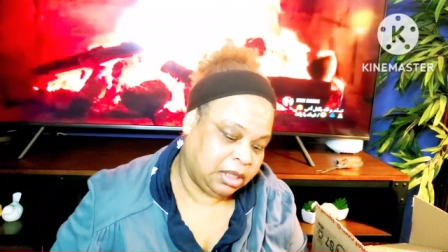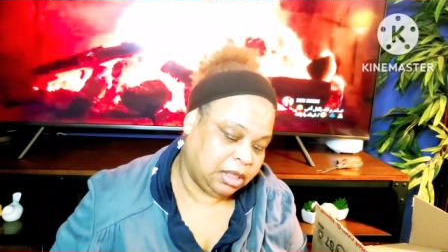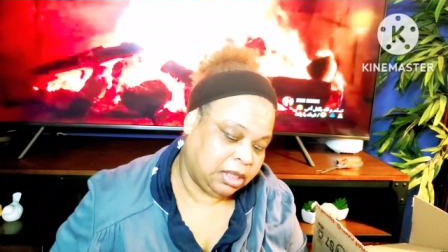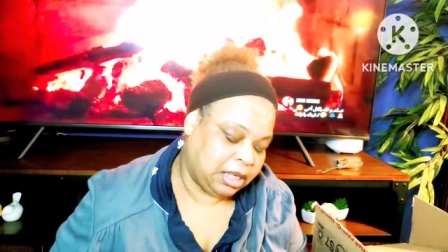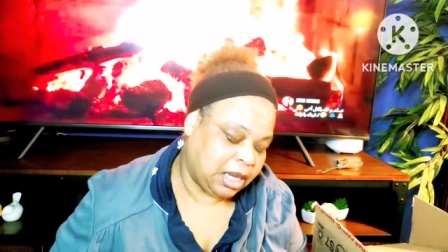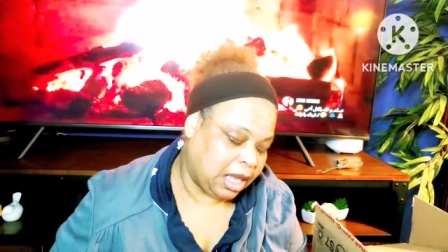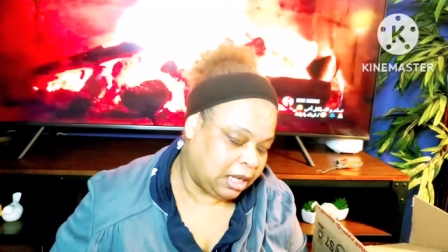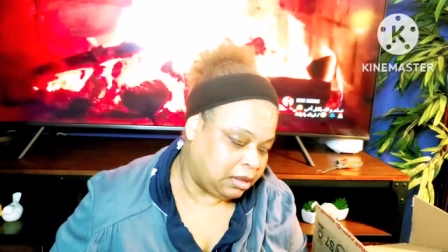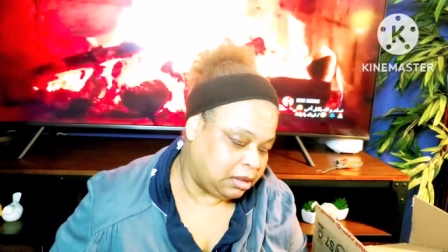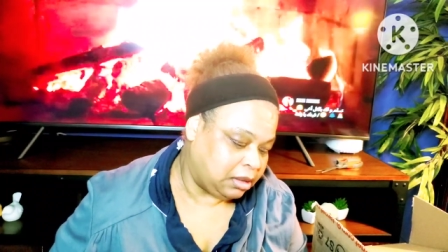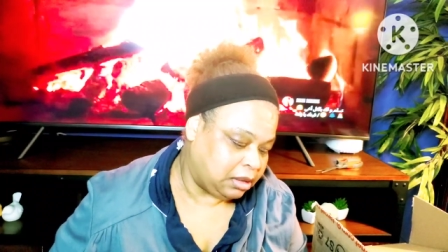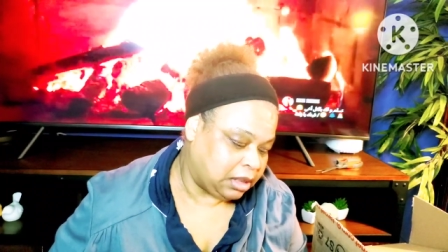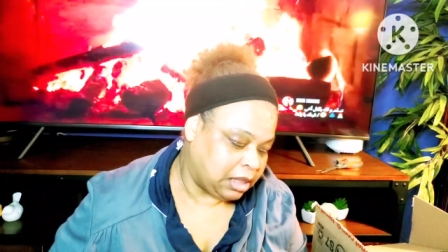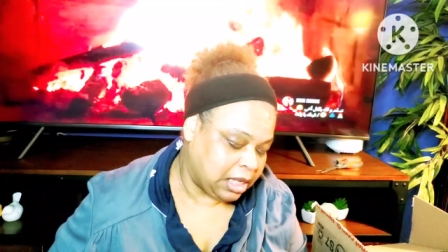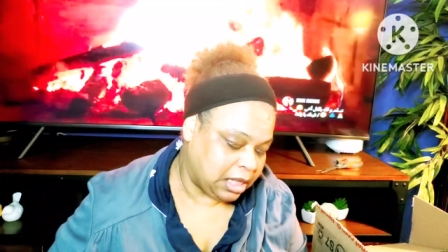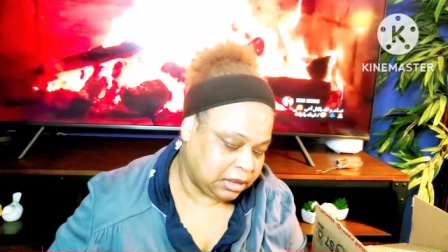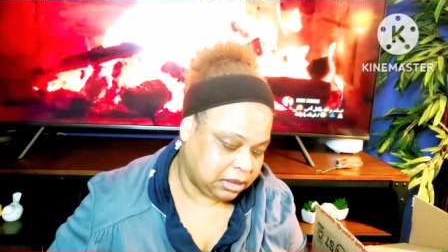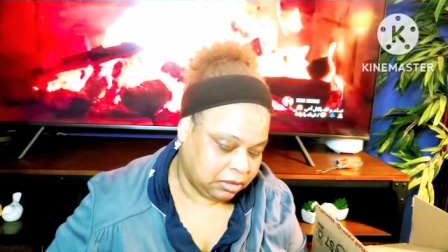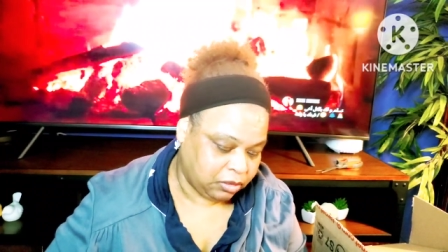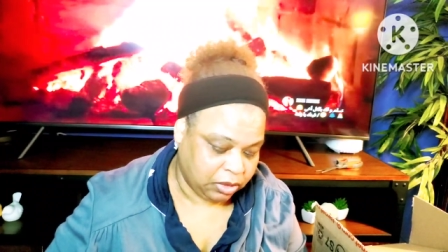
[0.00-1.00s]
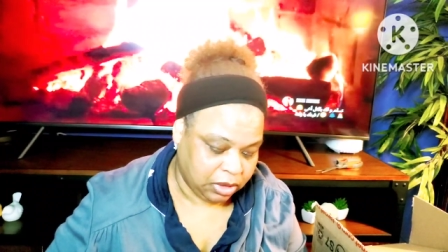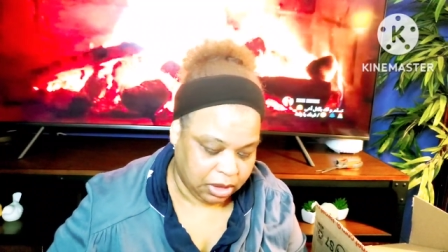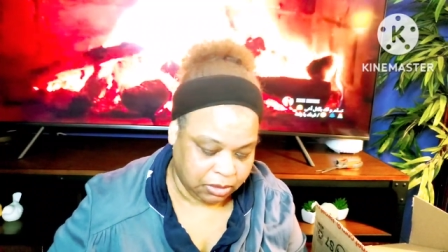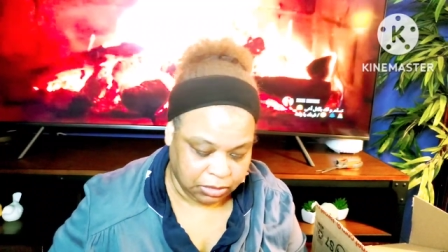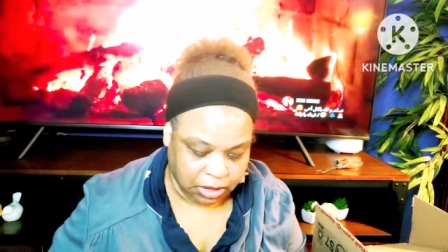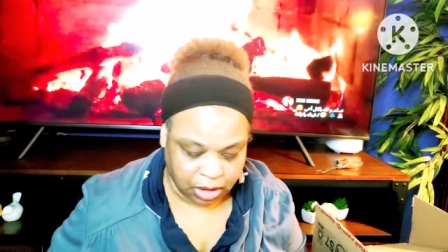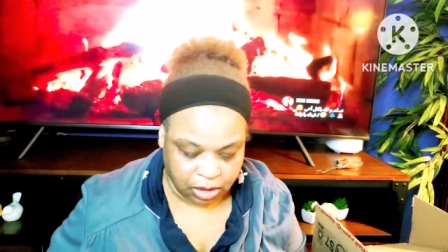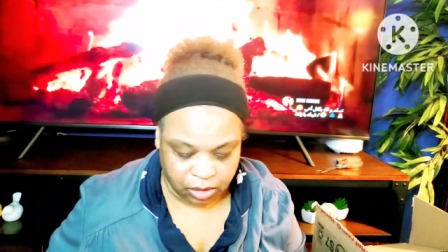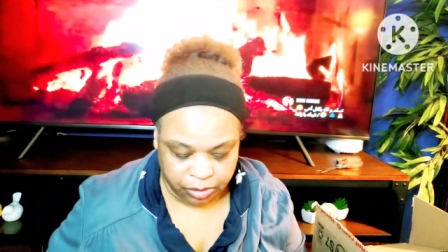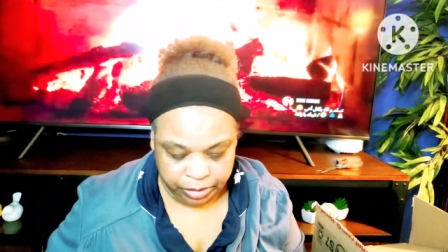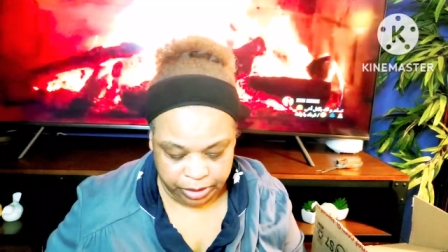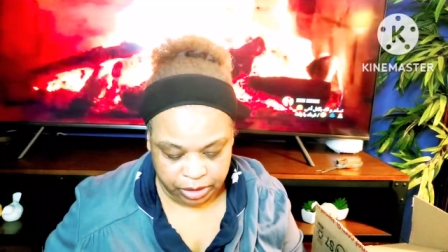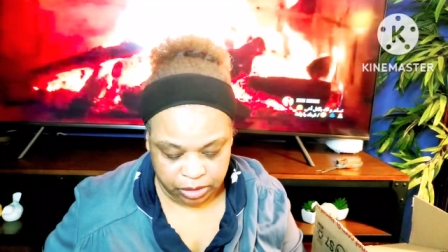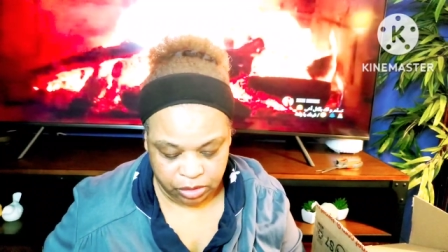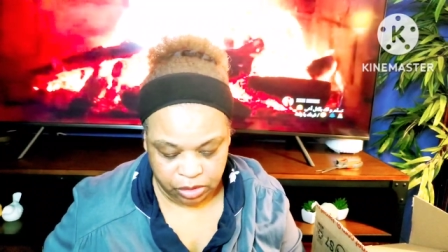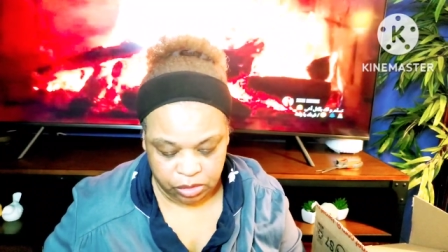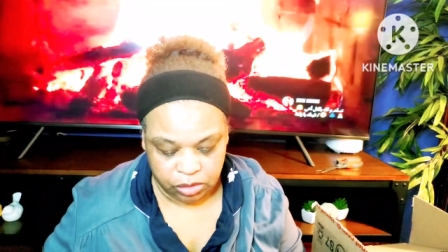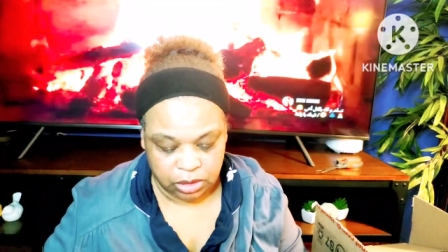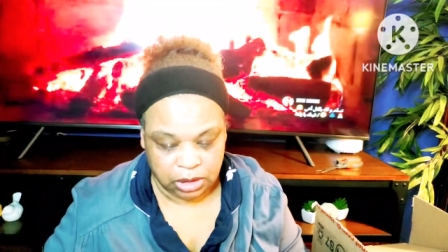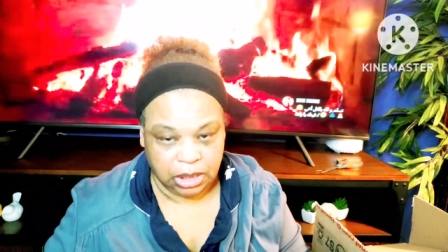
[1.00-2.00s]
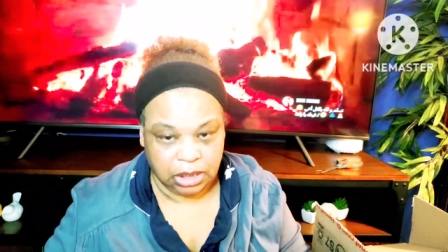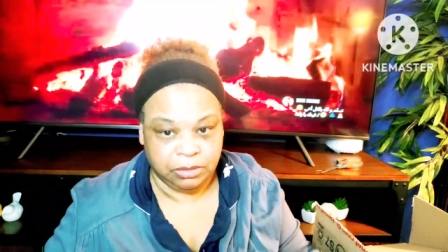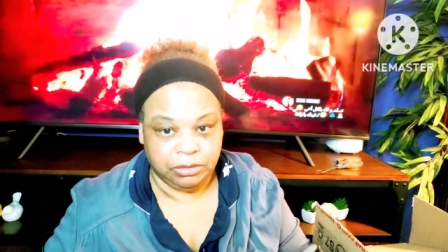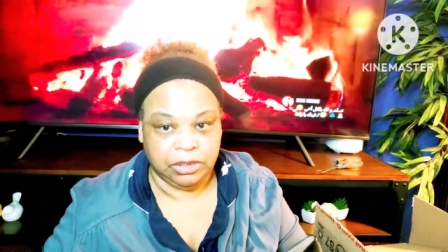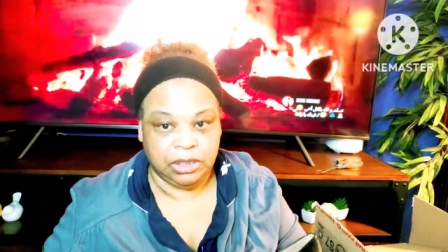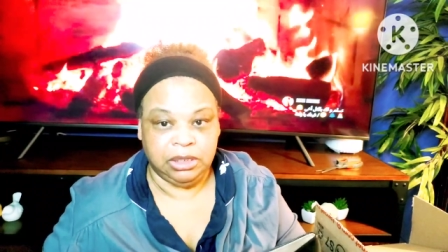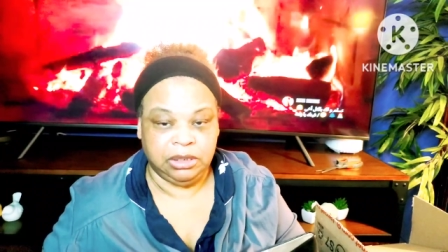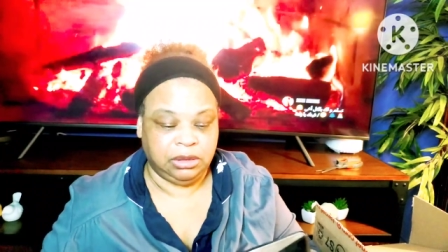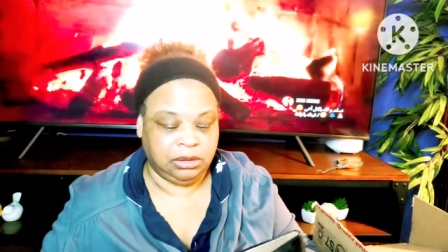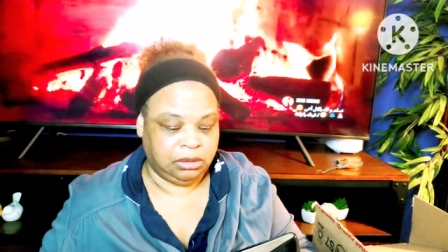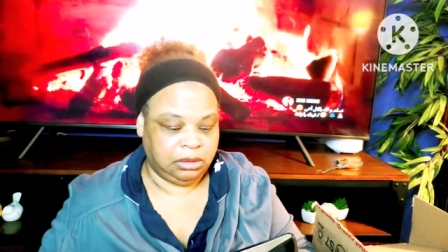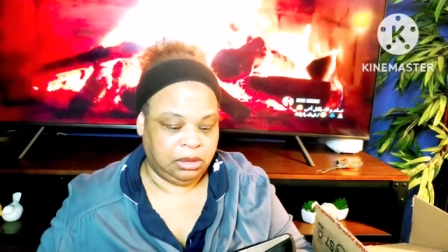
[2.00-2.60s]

And I looked at it, I said, well, I'm not going to pay a whole lot of money